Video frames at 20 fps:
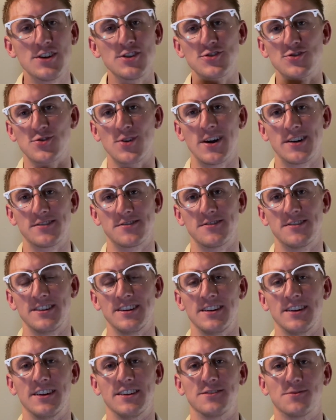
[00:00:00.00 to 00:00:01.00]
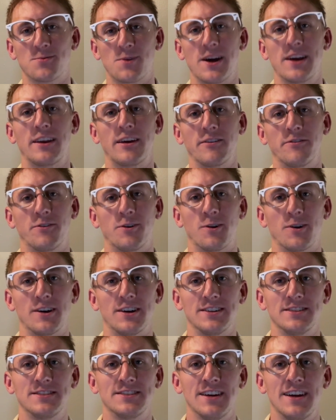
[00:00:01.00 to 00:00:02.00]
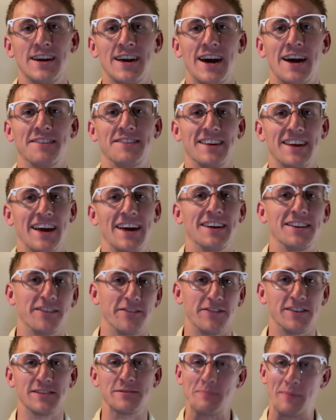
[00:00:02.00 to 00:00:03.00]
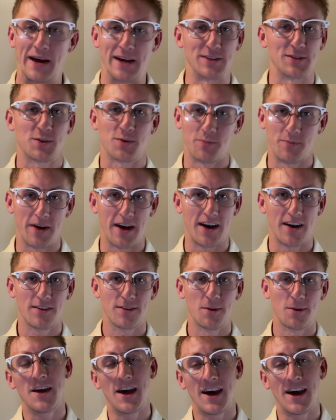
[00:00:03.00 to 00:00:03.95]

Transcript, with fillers: Treasury is waiting for us at the end of this magical path.